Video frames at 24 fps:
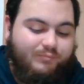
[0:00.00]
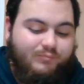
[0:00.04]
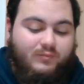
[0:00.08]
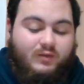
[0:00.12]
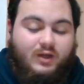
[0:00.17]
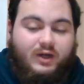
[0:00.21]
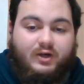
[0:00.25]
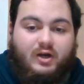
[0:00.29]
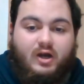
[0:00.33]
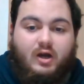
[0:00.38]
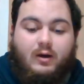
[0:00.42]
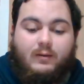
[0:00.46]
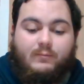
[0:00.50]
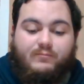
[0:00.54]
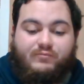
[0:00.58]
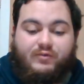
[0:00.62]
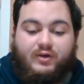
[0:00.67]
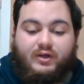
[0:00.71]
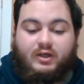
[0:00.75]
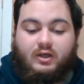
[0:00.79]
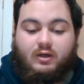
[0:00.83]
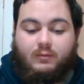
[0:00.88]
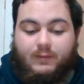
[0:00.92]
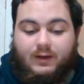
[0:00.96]
I know I'm
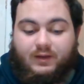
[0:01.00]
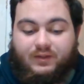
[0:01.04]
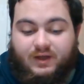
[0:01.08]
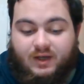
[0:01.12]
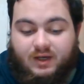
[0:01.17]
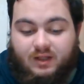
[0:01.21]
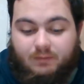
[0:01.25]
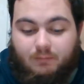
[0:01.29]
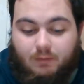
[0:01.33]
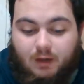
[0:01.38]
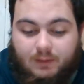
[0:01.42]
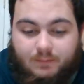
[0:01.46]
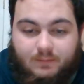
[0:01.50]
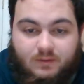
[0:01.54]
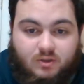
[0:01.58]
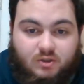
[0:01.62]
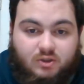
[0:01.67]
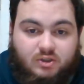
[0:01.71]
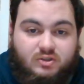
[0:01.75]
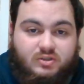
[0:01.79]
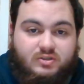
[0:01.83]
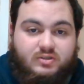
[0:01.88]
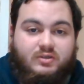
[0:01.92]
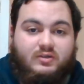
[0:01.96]
thinking about that at the moment
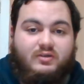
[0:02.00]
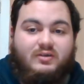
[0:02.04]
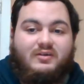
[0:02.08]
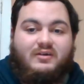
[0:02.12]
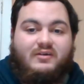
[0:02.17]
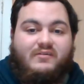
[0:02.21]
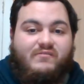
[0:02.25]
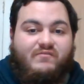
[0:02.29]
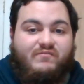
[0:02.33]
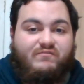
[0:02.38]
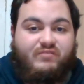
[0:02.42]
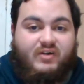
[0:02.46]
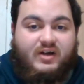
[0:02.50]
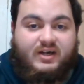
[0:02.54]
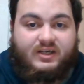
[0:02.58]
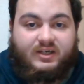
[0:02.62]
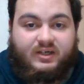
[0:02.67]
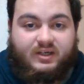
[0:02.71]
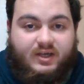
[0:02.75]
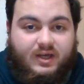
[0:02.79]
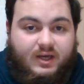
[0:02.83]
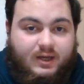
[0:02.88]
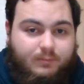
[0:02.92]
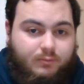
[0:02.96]
because
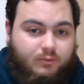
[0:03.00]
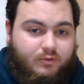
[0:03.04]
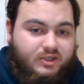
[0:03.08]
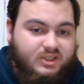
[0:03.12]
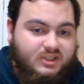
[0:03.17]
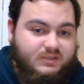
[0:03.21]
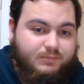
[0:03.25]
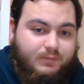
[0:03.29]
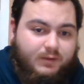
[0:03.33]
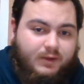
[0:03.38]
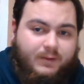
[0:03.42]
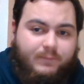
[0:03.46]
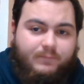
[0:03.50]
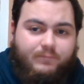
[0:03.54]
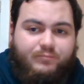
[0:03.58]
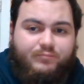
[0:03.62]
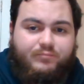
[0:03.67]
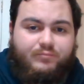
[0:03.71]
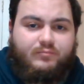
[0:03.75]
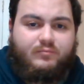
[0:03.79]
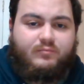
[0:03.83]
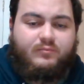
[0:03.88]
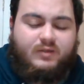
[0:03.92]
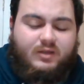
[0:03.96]
fucking Cowboys. But
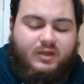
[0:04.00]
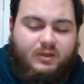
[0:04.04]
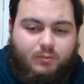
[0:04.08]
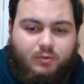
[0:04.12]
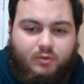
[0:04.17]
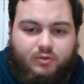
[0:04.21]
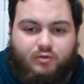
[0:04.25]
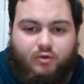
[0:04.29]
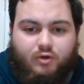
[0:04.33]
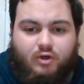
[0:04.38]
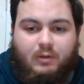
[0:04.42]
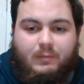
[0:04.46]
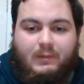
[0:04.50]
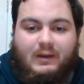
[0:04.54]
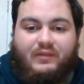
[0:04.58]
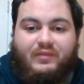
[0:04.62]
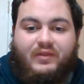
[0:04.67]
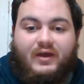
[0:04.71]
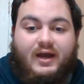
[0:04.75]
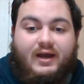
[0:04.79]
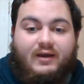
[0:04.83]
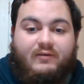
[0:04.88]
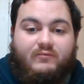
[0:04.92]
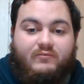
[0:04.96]
we'll talk about
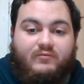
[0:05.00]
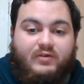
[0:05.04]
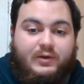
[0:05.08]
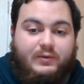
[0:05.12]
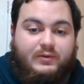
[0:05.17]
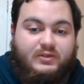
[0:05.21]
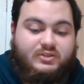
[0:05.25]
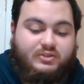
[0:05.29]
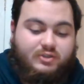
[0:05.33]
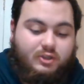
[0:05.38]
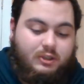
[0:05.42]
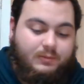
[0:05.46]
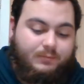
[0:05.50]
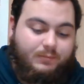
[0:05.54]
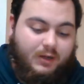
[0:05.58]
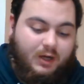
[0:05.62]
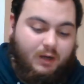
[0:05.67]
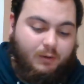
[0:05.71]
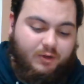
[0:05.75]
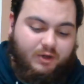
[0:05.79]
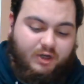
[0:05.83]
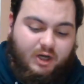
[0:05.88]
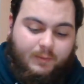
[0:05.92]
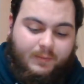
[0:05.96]
that very soon. But I
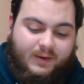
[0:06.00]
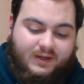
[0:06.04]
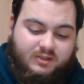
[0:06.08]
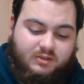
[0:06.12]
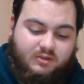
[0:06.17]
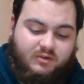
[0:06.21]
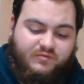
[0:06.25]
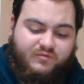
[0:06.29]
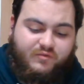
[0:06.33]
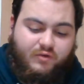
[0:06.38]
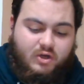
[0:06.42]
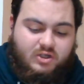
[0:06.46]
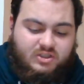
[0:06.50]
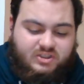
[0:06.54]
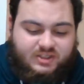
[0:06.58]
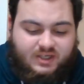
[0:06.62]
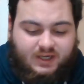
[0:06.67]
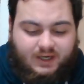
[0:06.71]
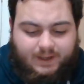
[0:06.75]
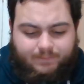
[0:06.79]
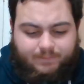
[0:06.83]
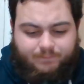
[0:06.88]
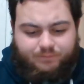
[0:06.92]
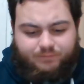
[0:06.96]
want to go back to the first
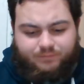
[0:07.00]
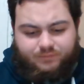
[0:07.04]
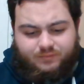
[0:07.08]
game.